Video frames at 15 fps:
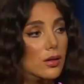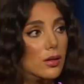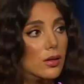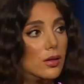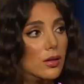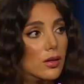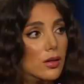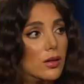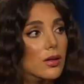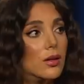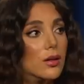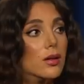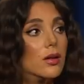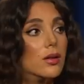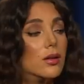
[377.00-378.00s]

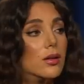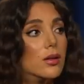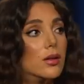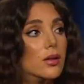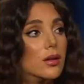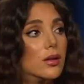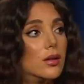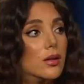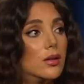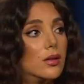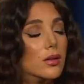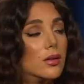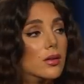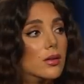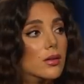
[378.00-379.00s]

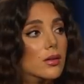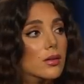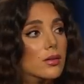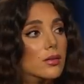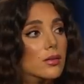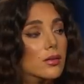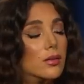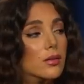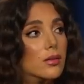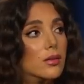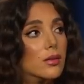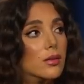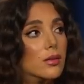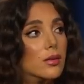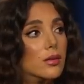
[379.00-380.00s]

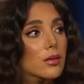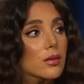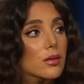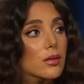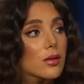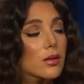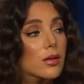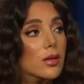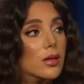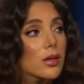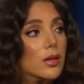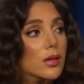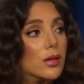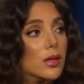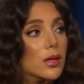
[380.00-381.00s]

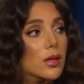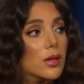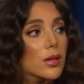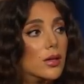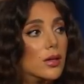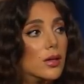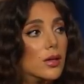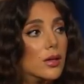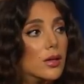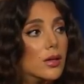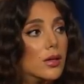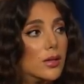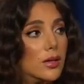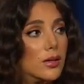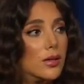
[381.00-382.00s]

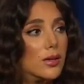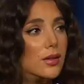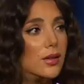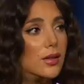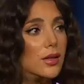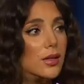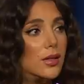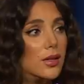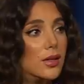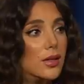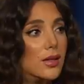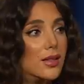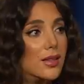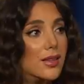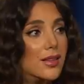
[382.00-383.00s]

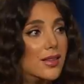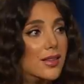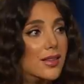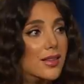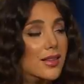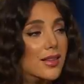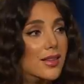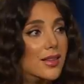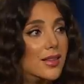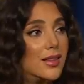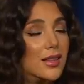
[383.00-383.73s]
(silent)